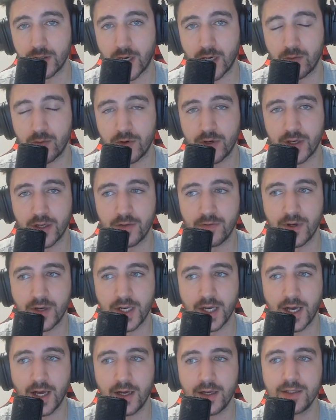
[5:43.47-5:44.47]
I'm working very
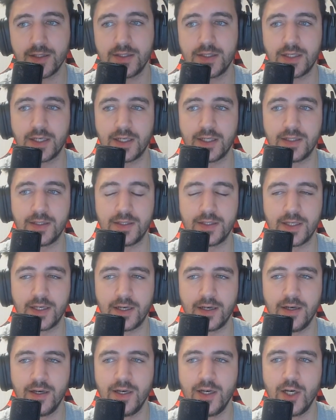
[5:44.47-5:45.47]
hard, and
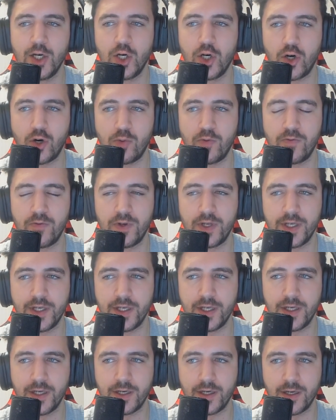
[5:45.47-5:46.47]

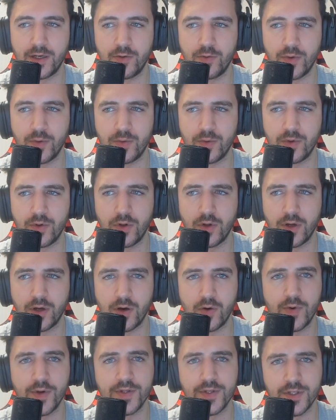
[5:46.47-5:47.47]
hopefully we will
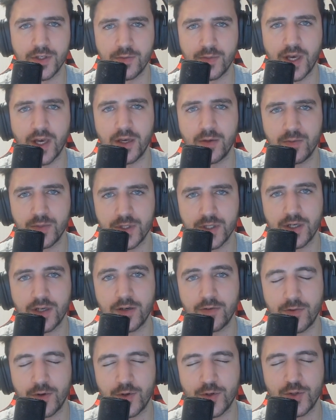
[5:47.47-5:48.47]
win some games
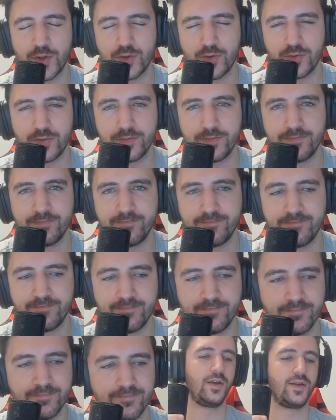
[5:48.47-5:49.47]
very soon.
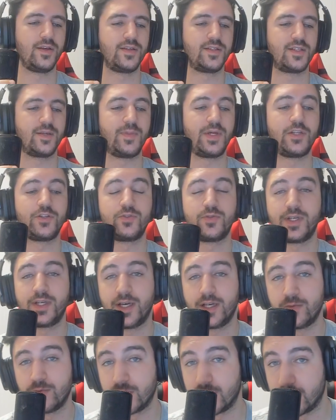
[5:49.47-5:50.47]

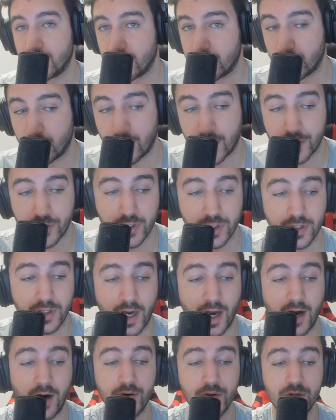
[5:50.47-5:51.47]
Samila28 with another question.
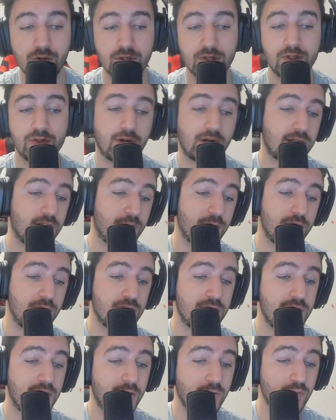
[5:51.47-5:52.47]
How are you interacting with your
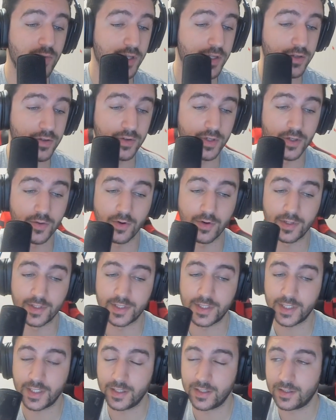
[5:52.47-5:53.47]
team while you're in
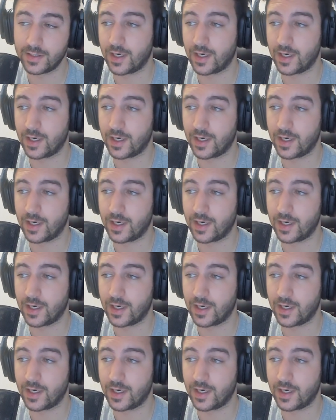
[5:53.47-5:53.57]
quarantine?